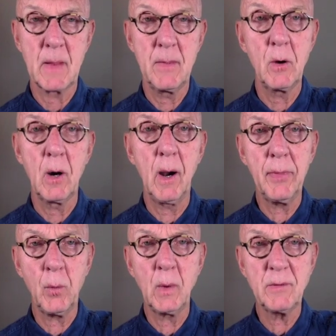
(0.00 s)
There are
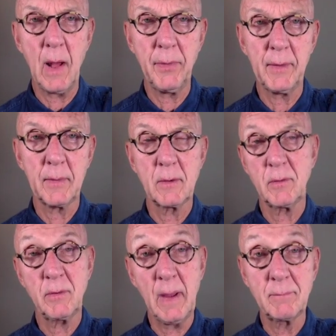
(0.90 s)
other ones out there. There's
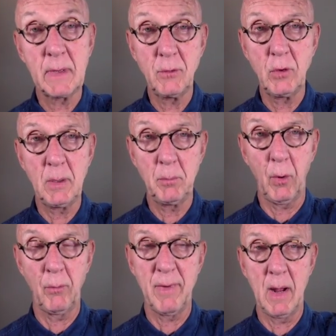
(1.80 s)
a 70 gene
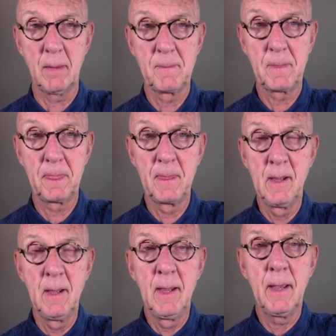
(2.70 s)
profile.
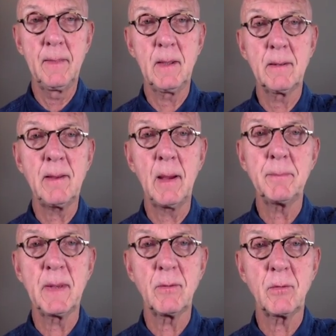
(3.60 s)
And the
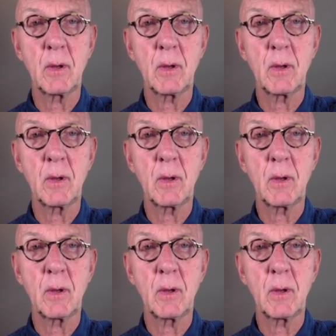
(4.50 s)
attempt is to,